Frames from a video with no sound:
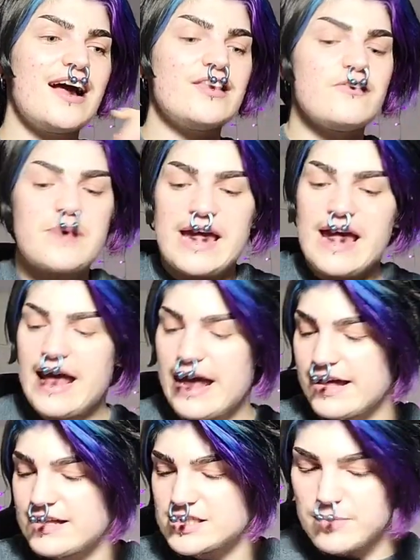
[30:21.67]
I love my
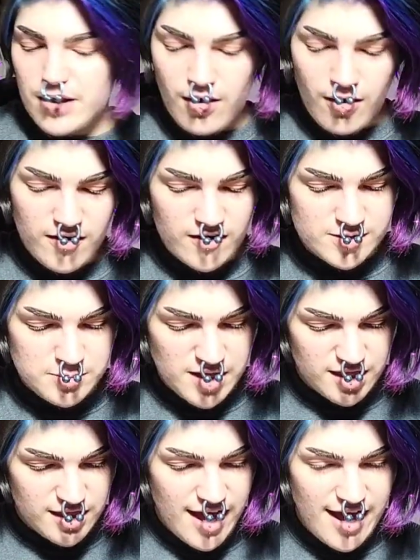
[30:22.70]
hands, my arms,
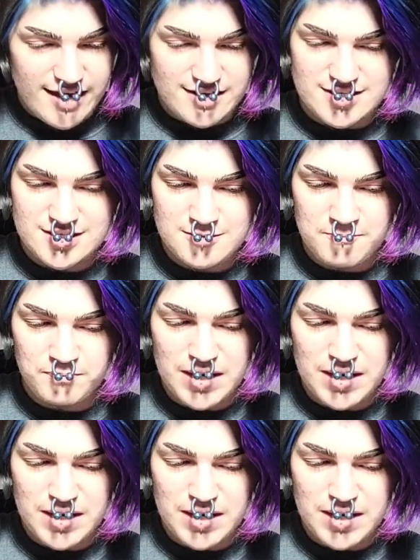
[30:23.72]
my legs,